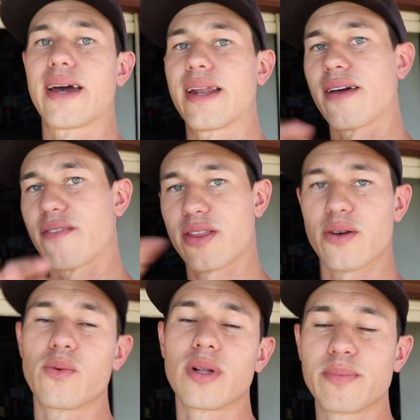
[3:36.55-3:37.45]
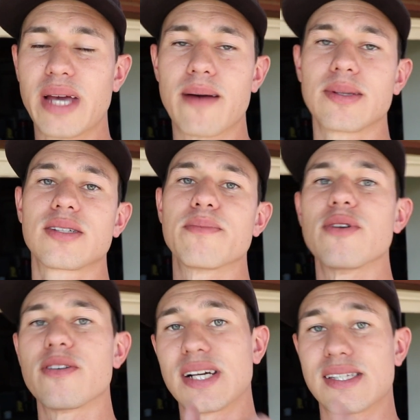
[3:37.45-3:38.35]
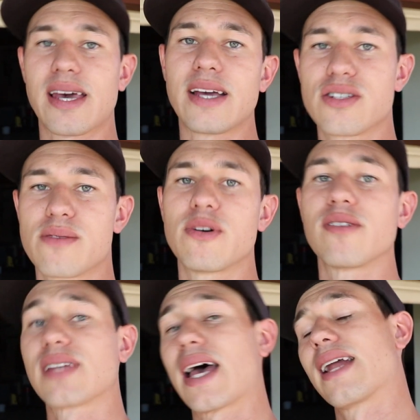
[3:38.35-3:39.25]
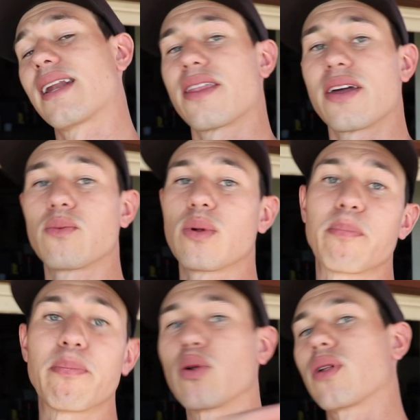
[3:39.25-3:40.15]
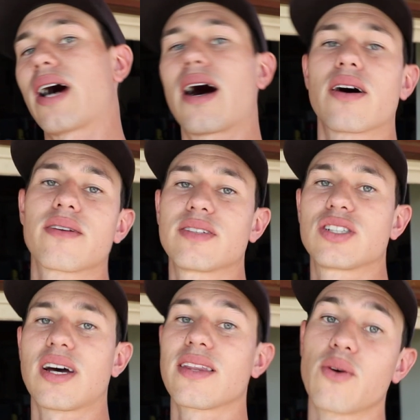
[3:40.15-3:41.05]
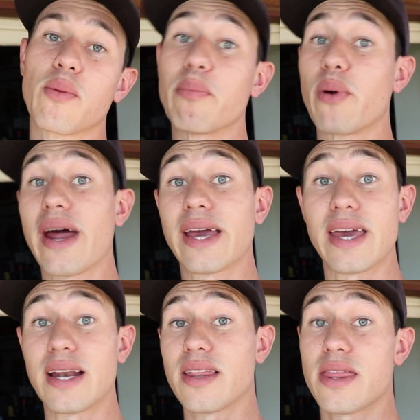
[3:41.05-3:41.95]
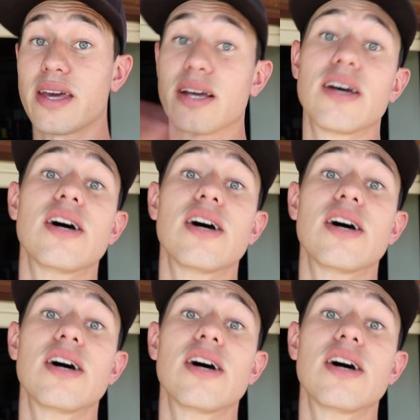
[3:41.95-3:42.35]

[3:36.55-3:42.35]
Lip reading: and everything will be able to move as the engine moves, and nothing will pull out of each other or break anything.